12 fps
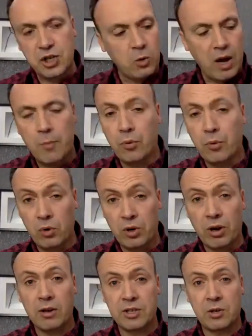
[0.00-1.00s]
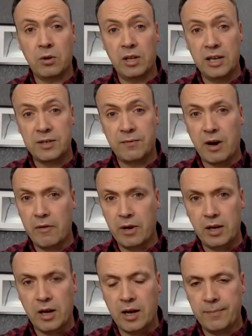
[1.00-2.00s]
quite a broad article, this,
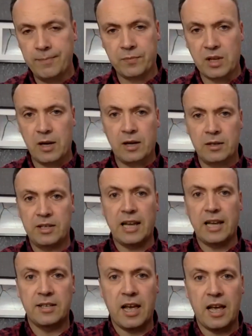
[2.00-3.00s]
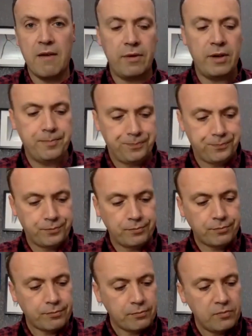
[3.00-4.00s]
very data heavy.
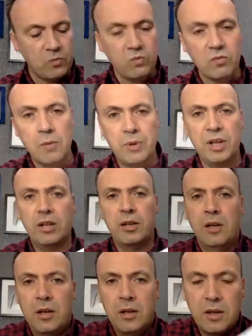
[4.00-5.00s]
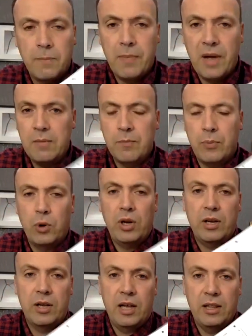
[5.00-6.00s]
But the main
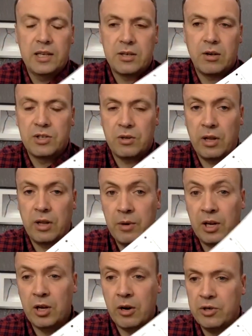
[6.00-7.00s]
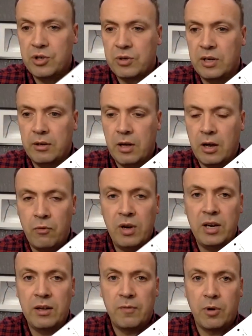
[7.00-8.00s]
point in this article, and I would encourage you to read
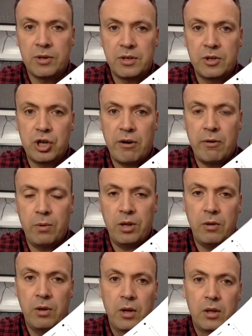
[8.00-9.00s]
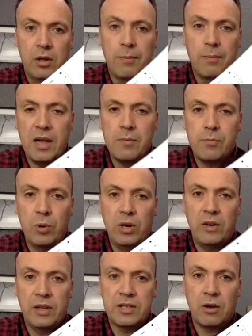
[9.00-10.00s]
it if Martin can share it with you. The main point
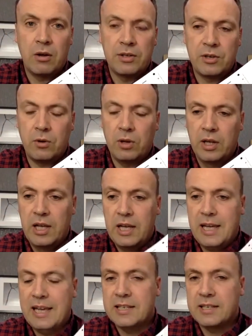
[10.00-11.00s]
in this article is